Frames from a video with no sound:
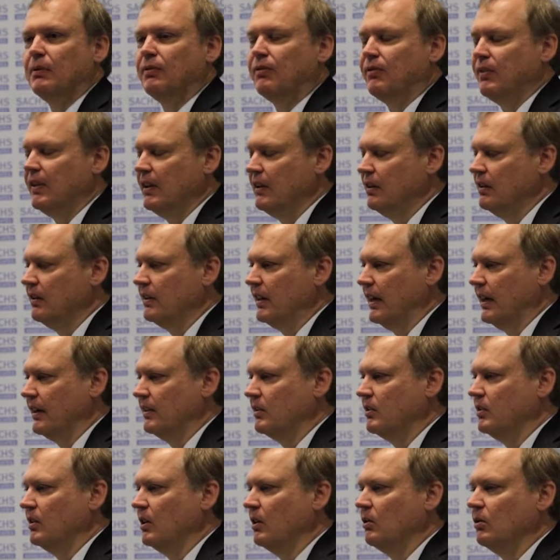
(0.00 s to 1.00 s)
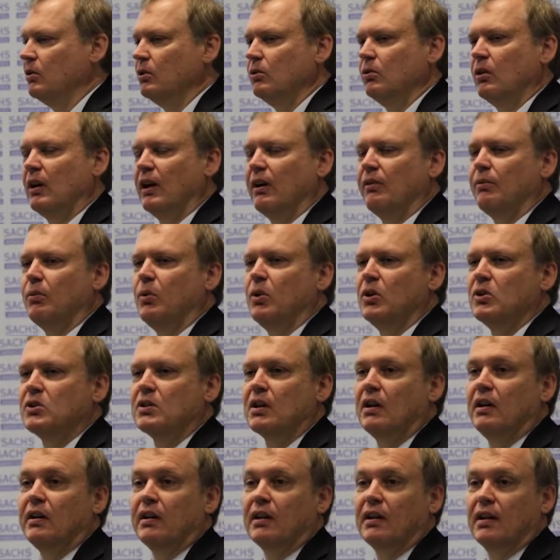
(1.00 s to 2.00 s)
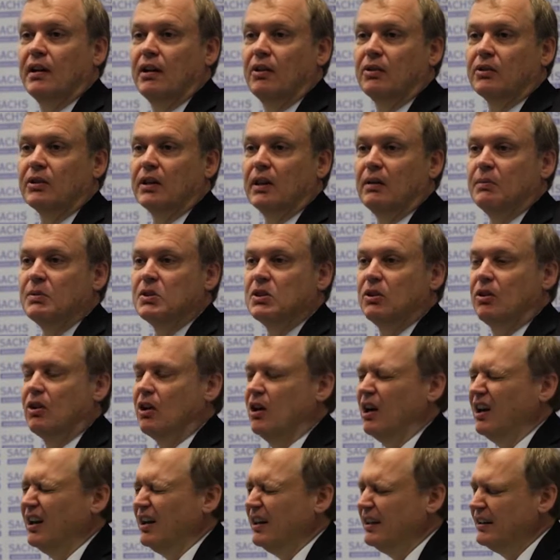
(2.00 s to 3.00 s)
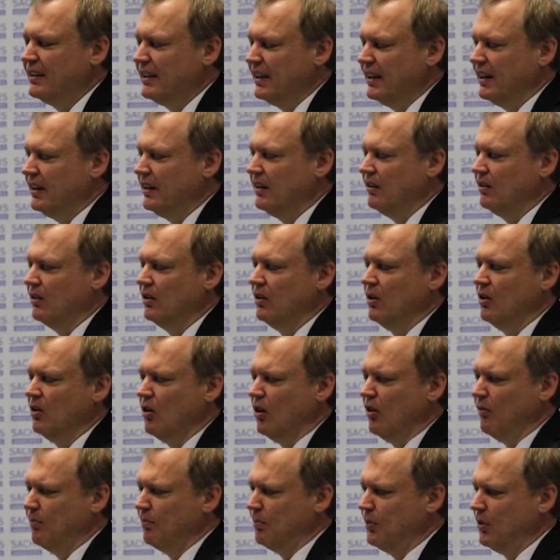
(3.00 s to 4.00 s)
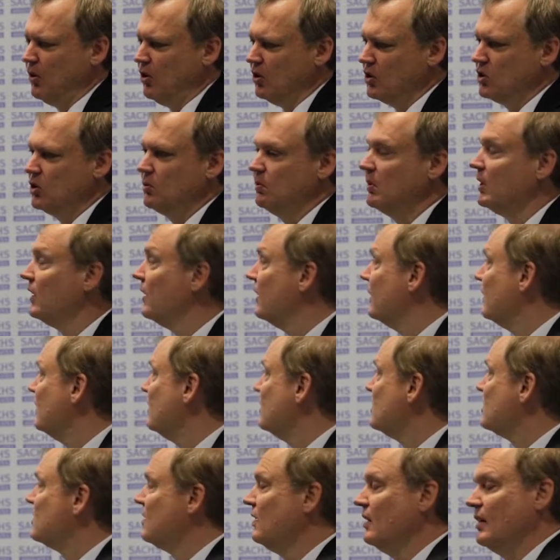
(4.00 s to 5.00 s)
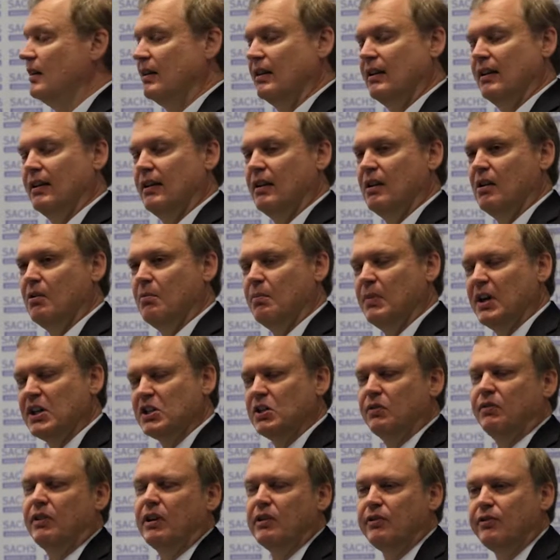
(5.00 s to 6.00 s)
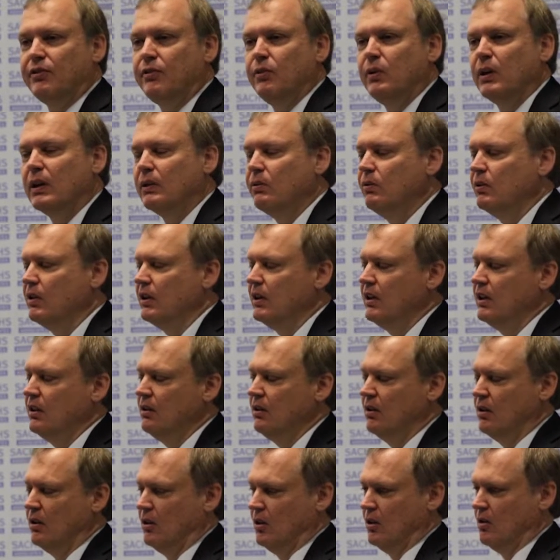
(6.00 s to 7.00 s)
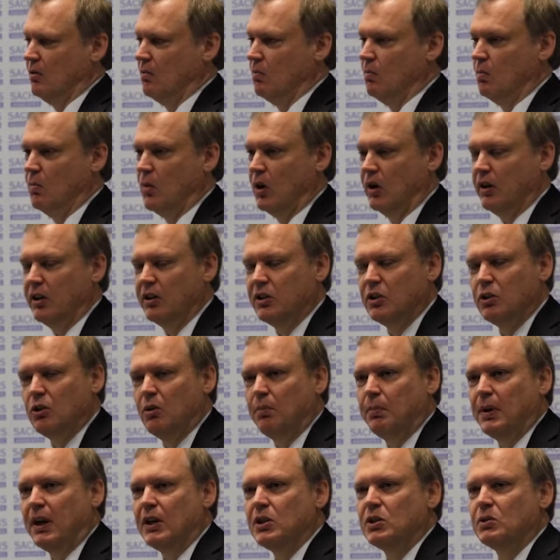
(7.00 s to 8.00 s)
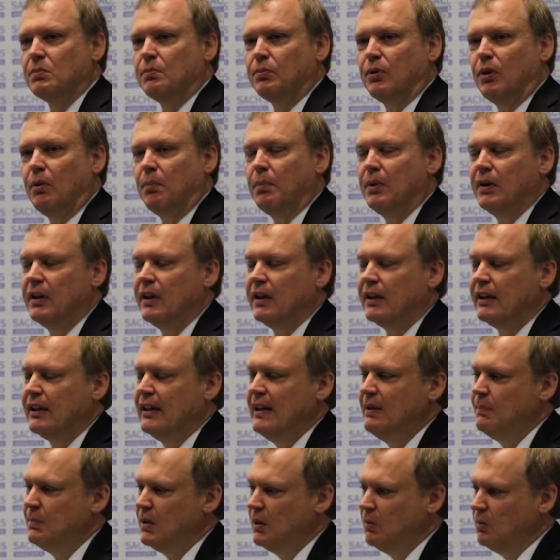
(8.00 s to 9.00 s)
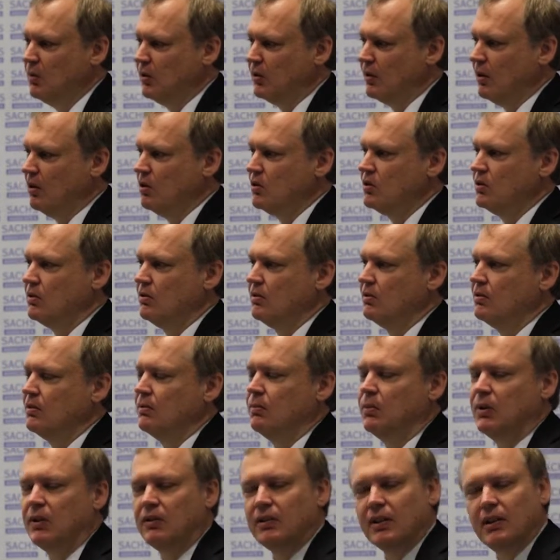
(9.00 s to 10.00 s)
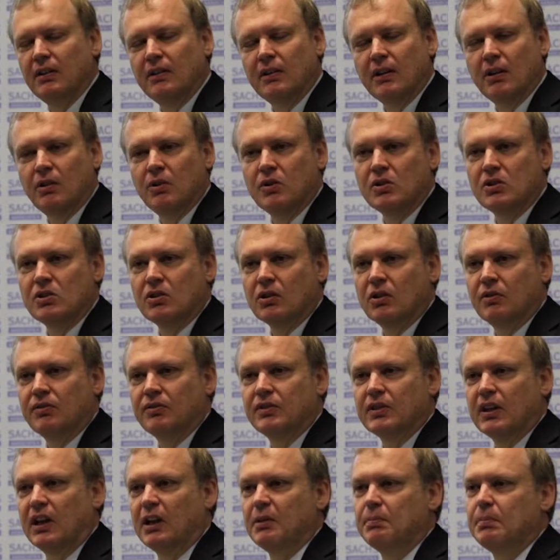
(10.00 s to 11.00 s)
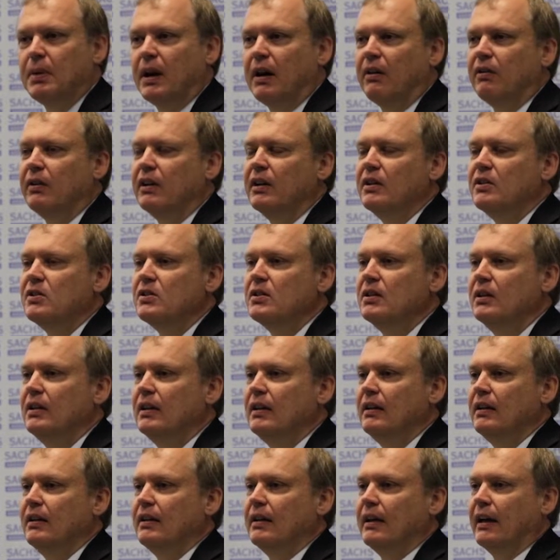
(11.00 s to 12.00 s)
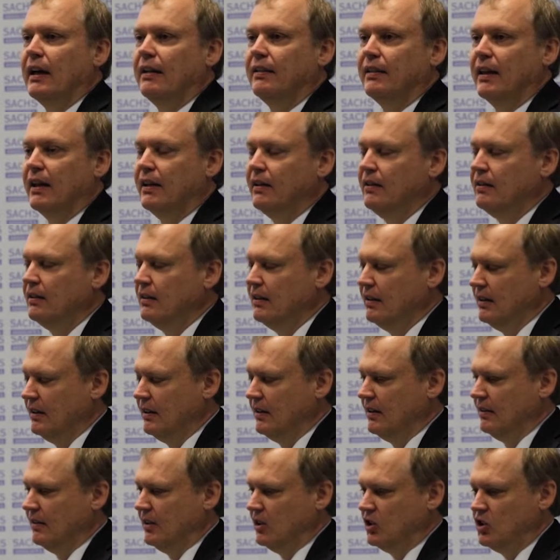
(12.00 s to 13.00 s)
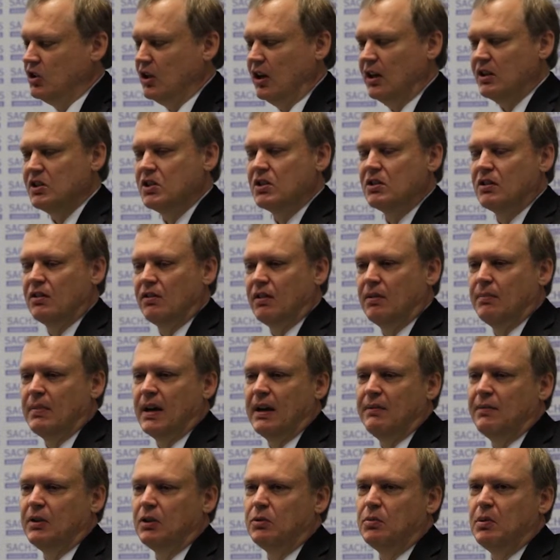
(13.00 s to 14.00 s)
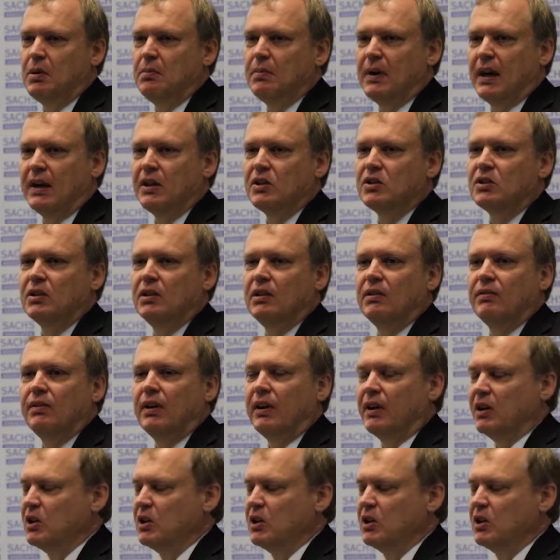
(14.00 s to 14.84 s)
feel that you have worse clinical outcomes. So the whole idea of Proxima is measure very frequently, monitor your patient properly, keep them within those sort of tight barriers, and then the chances of them having to be managed in the very